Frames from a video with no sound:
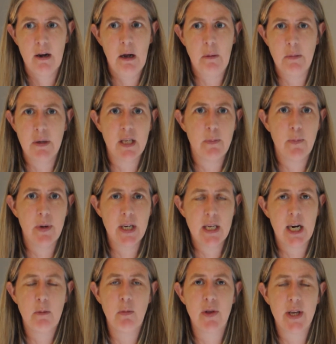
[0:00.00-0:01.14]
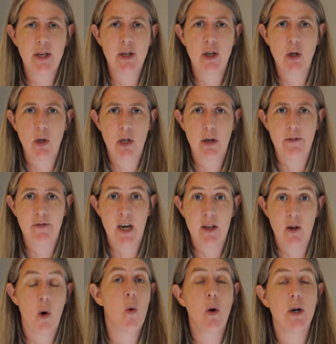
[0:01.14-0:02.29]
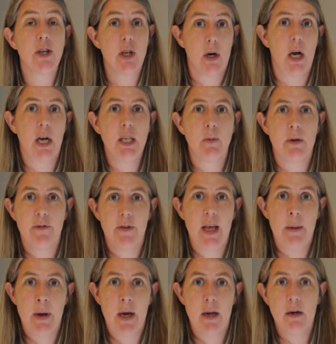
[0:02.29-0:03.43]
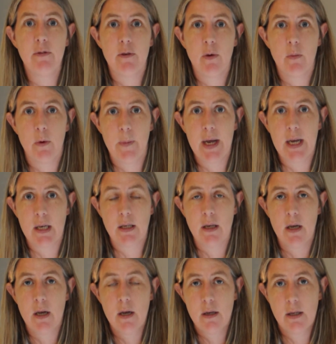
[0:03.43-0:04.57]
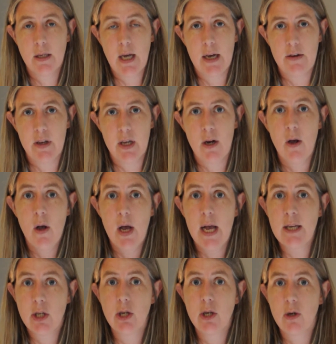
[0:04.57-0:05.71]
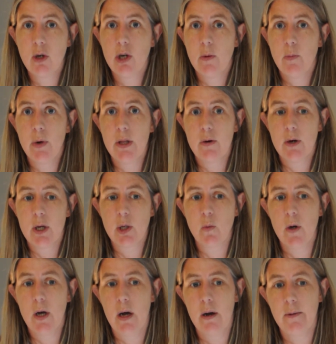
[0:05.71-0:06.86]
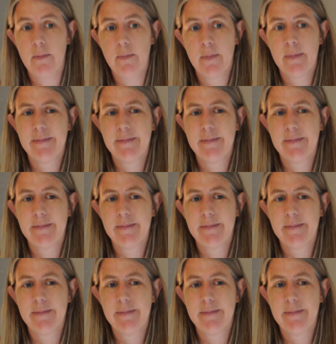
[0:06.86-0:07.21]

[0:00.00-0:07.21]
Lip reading: I mean, it's a pretty terrible thing to do to your father, or to your husband for that matter, for Rebekah's side of it, and to do to your brother as well.